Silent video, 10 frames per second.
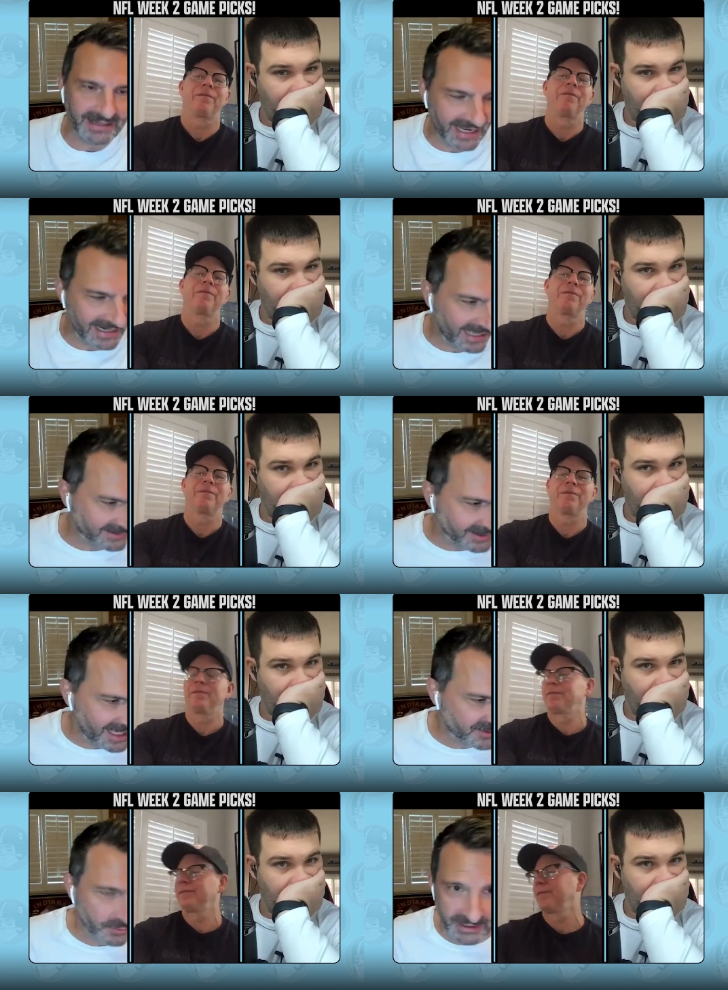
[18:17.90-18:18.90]
Speaker 1: getting at the
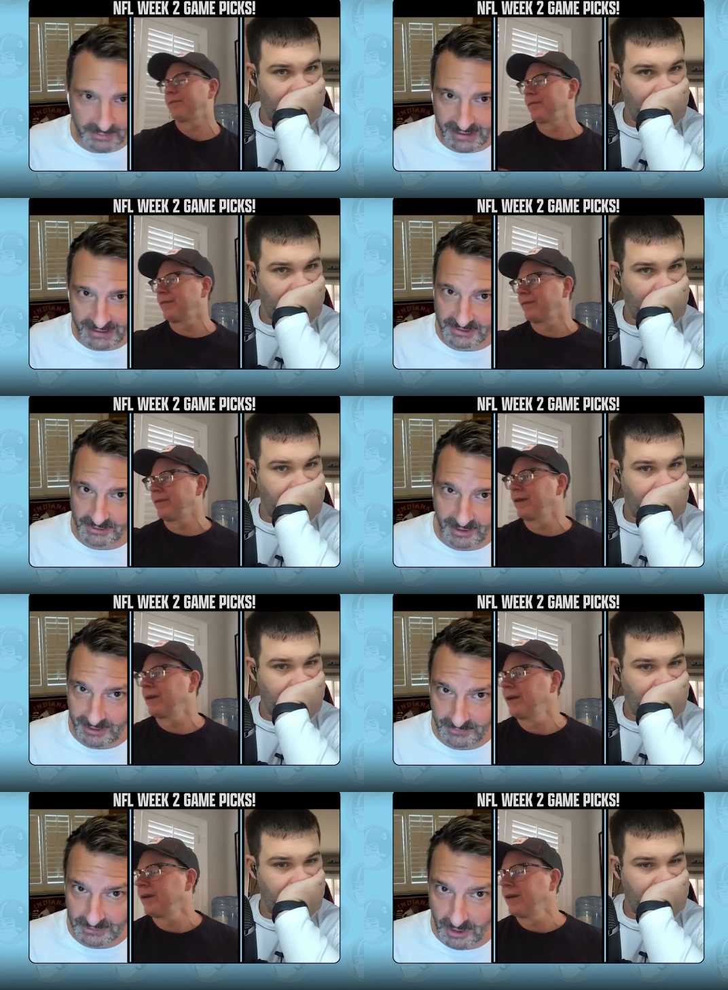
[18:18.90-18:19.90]
last 20 minutes or
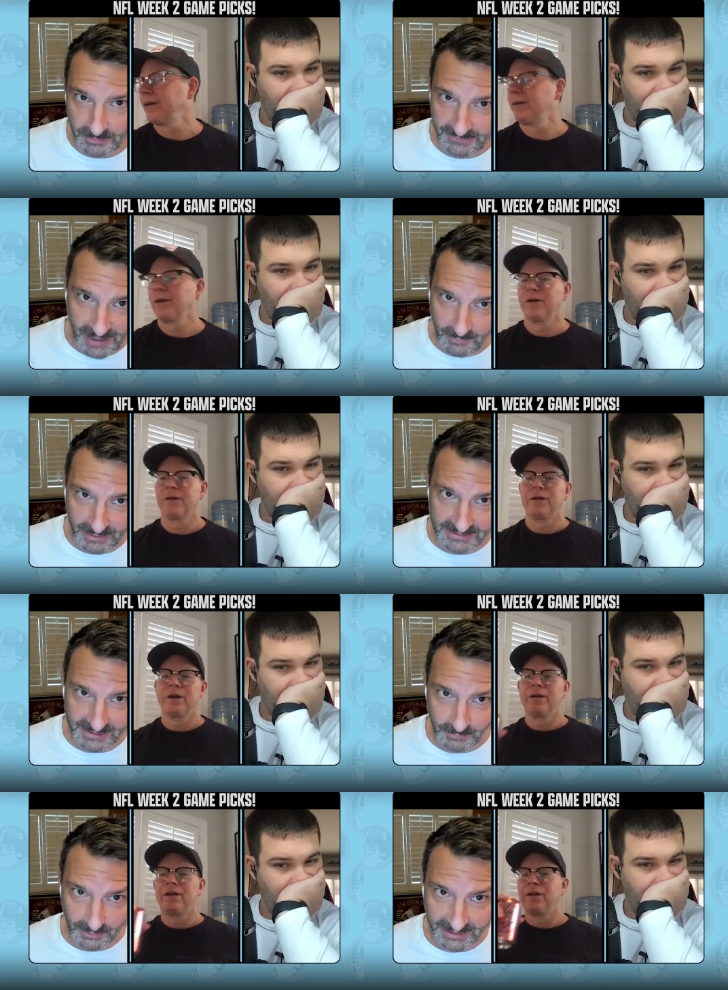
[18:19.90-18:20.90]
however long we've gone. What is it?
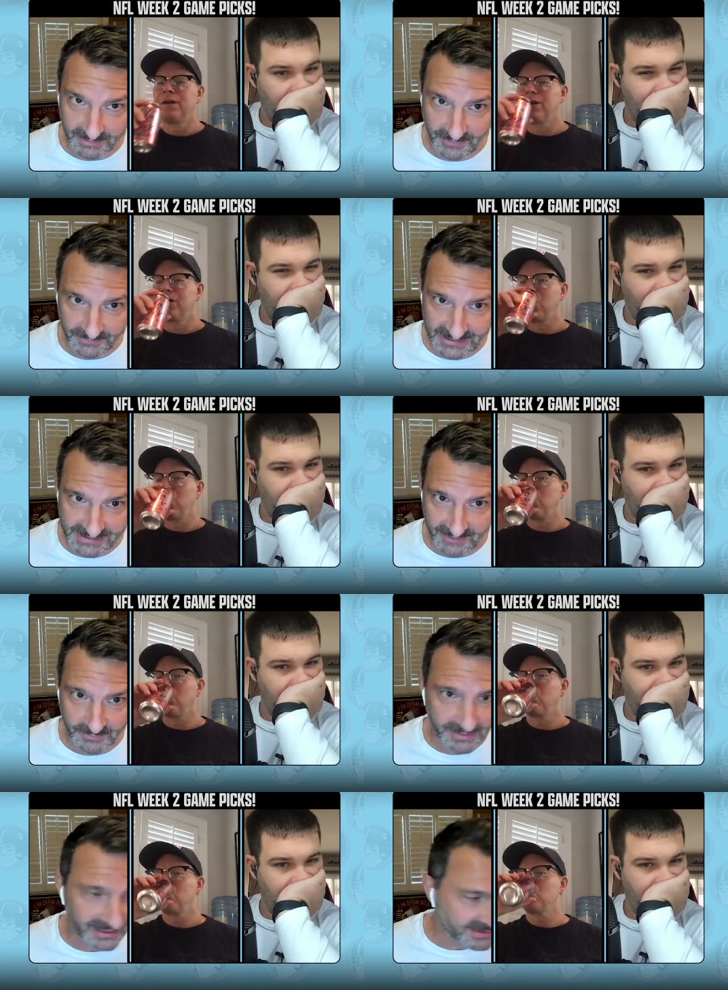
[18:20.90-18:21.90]
More like 57
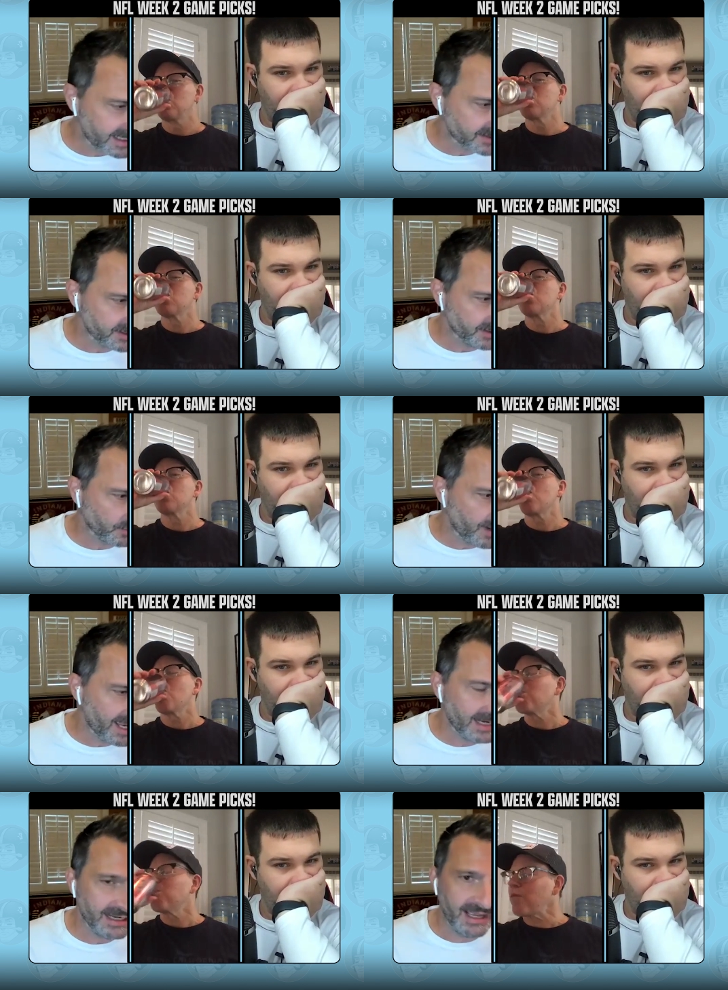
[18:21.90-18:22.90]
minutes, Hench. Either
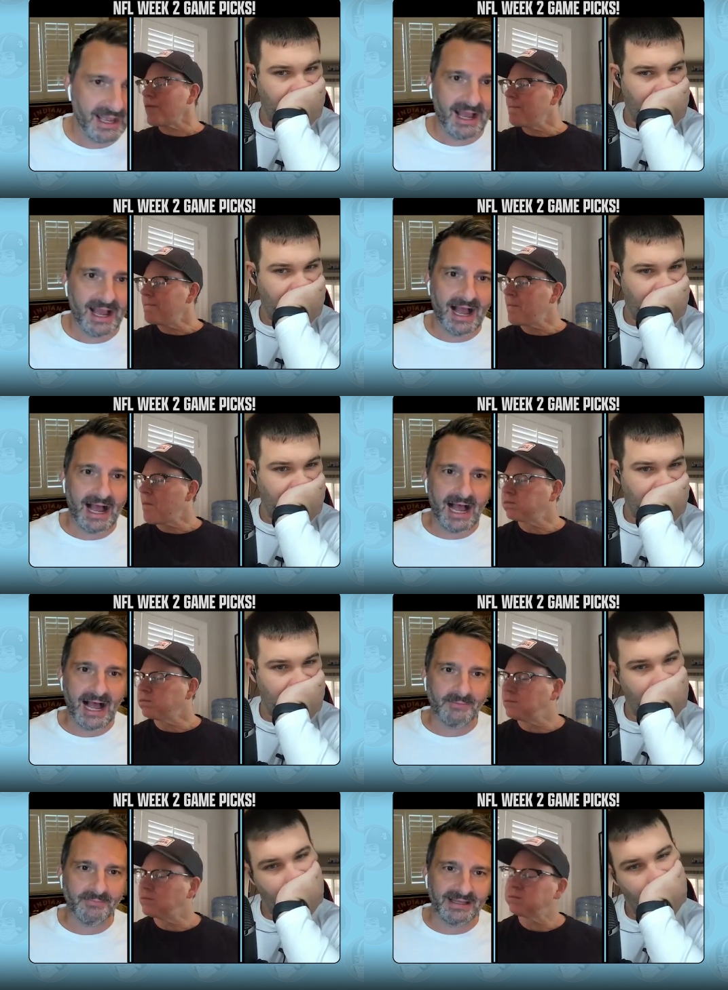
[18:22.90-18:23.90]
way,
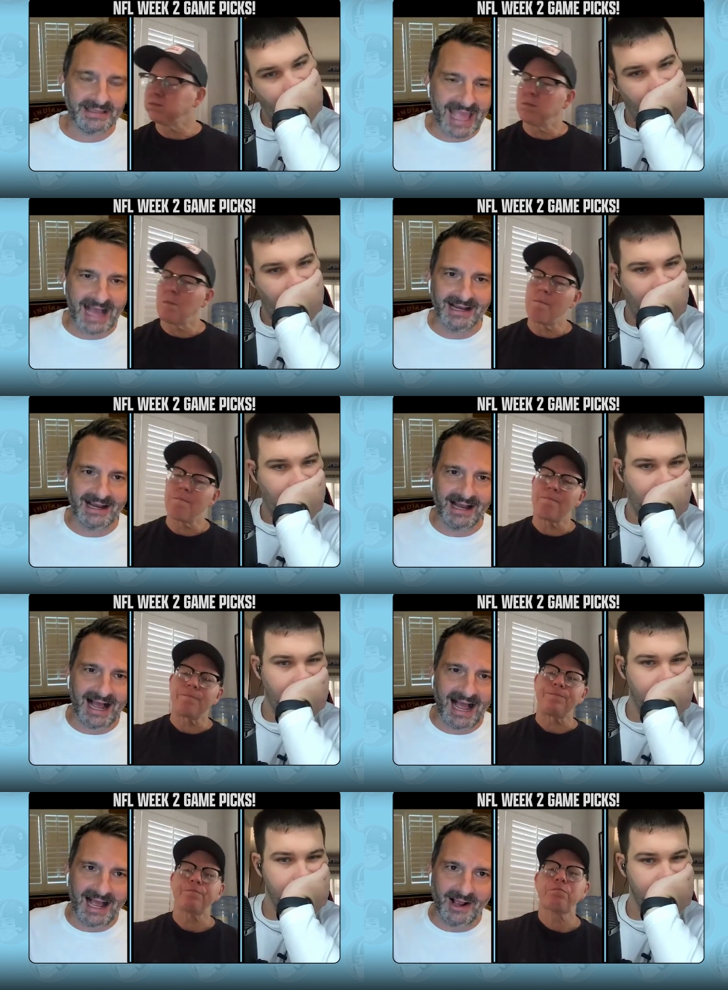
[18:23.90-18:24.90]
um, yeah,
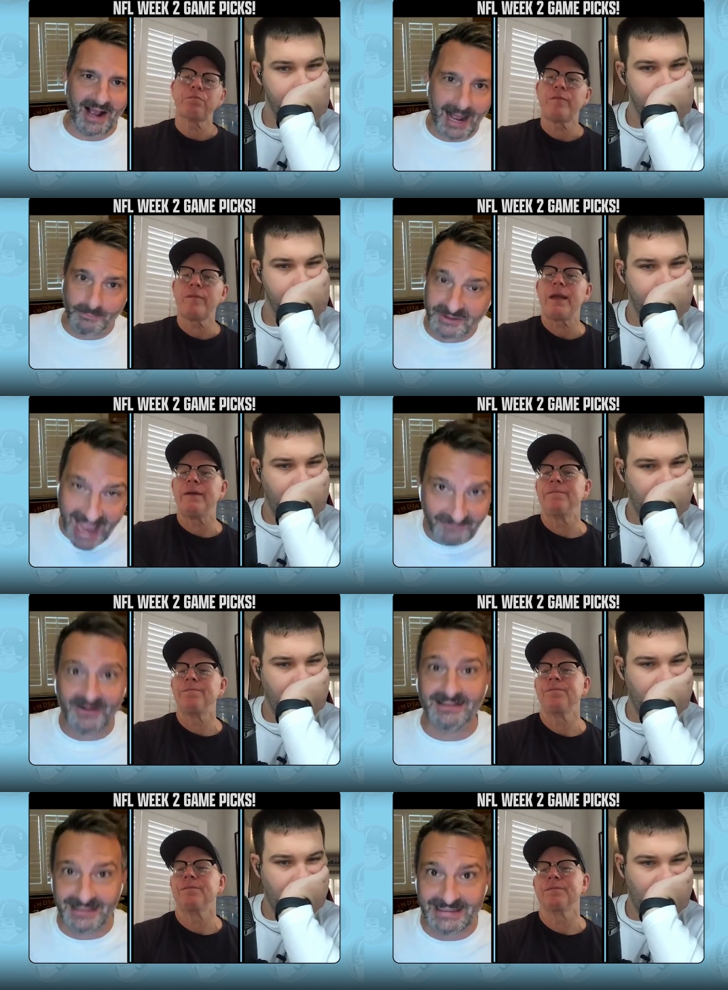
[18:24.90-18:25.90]
I I'm
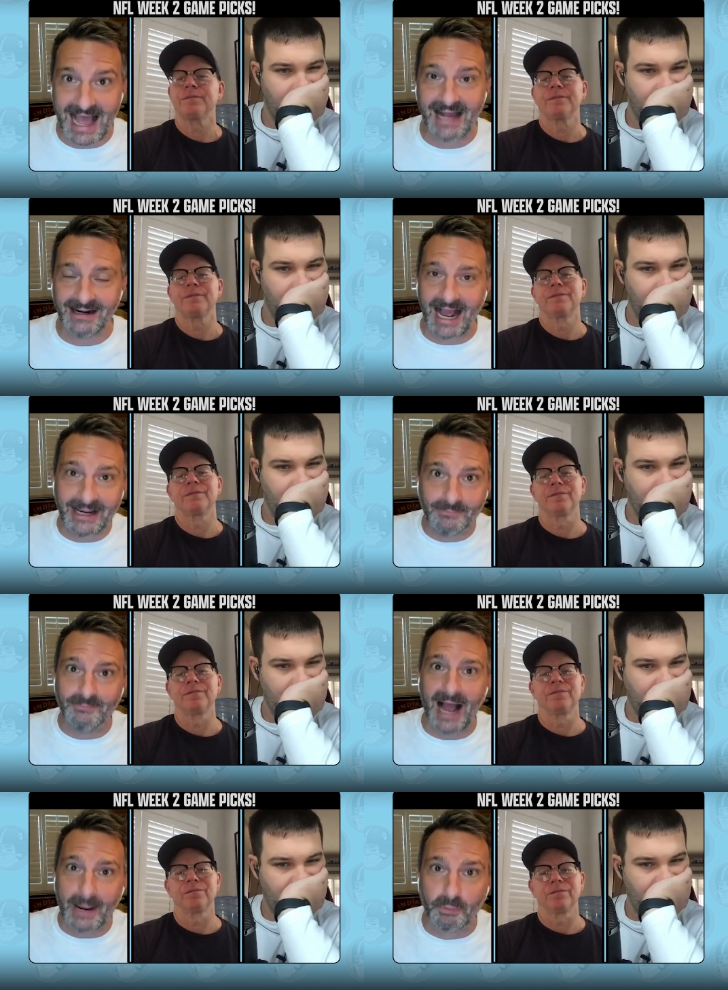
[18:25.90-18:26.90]
definitely not. I
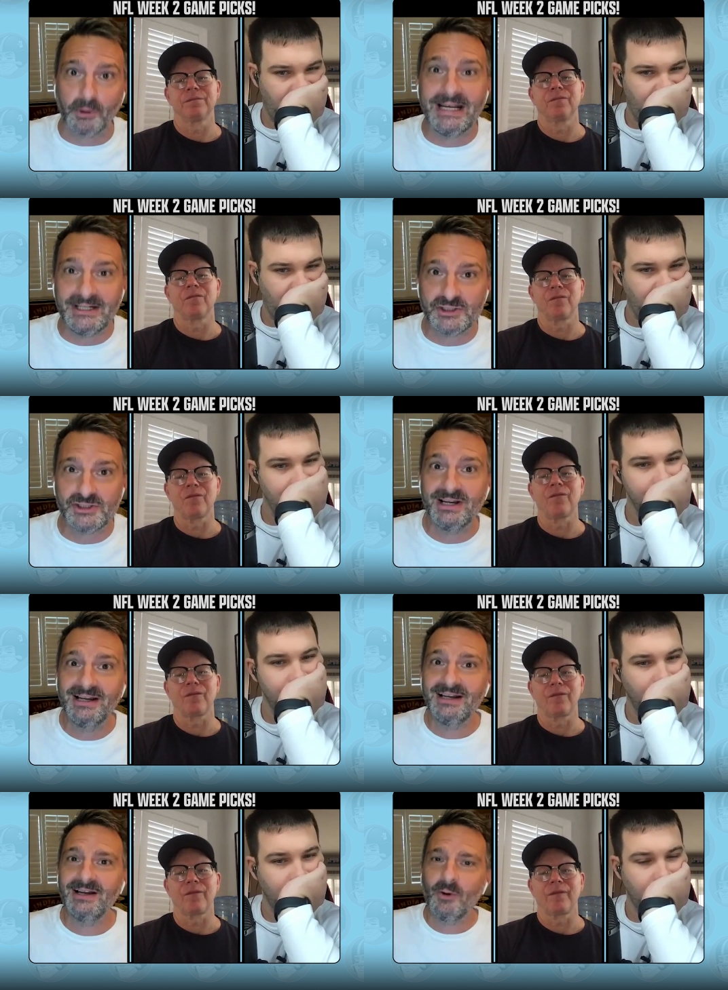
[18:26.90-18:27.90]
I preach
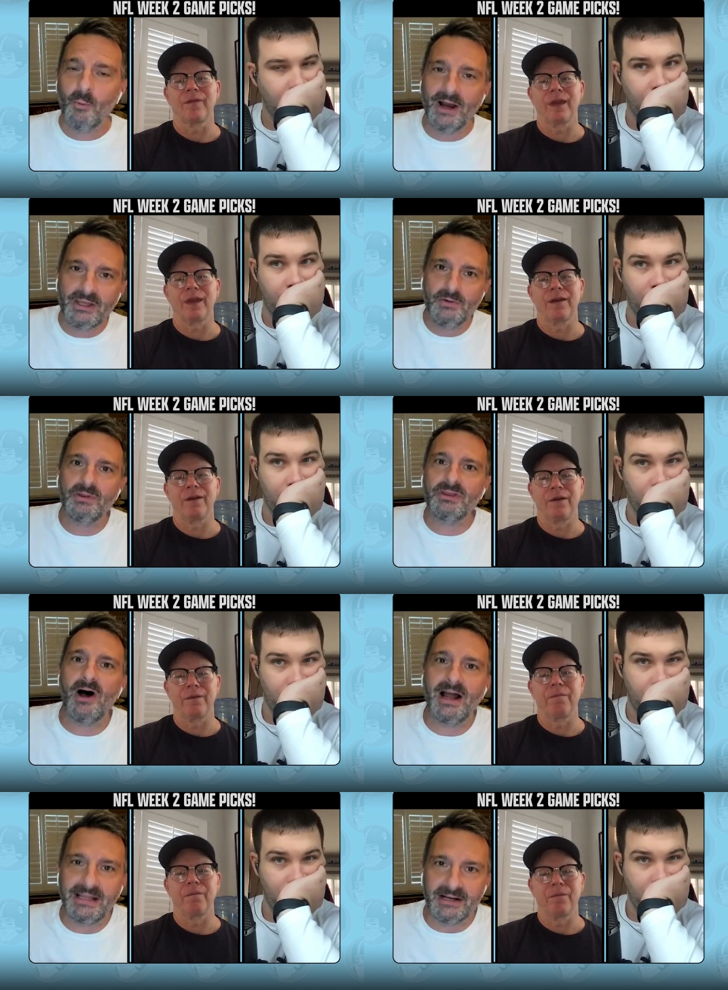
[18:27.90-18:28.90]
what you
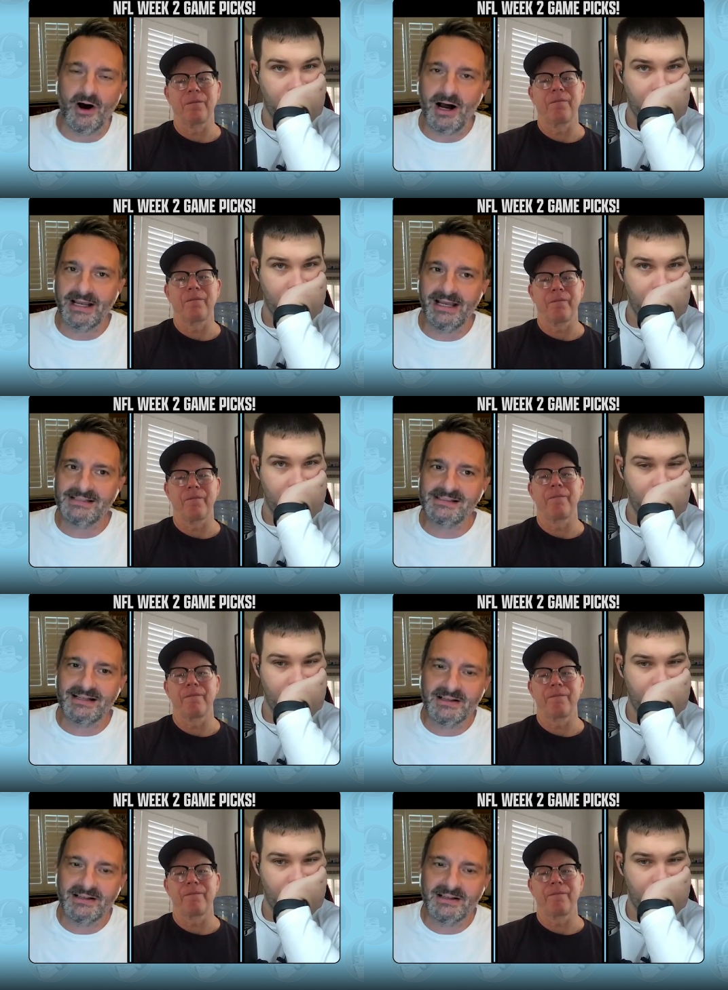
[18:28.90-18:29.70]
thought in August,